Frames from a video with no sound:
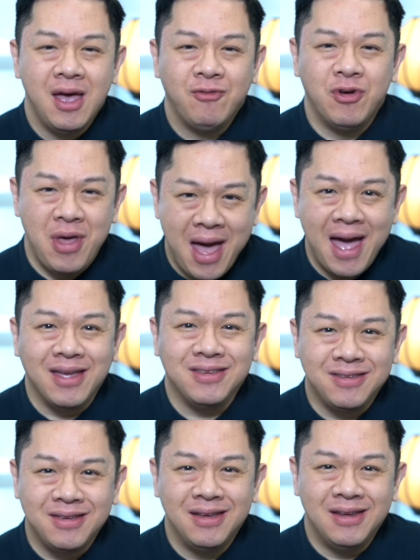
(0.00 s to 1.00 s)
For mm.
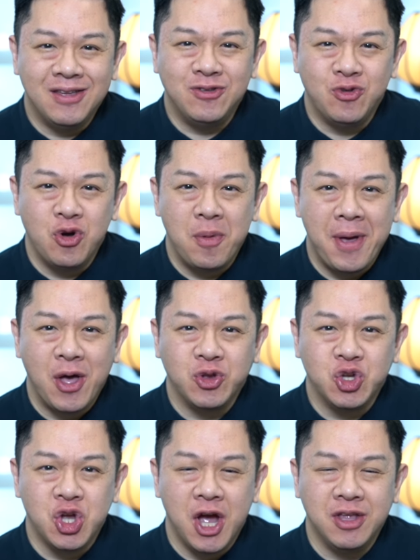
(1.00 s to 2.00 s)
that, let's talk about
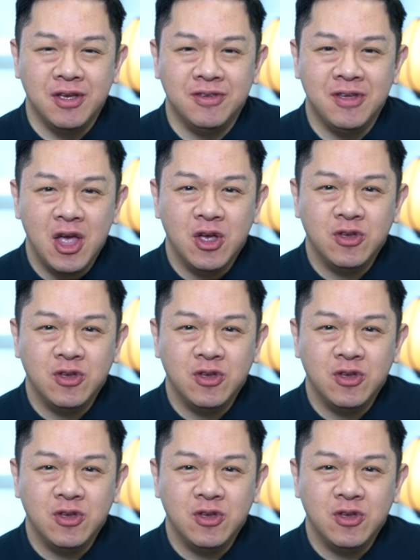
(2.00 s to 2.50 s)
China's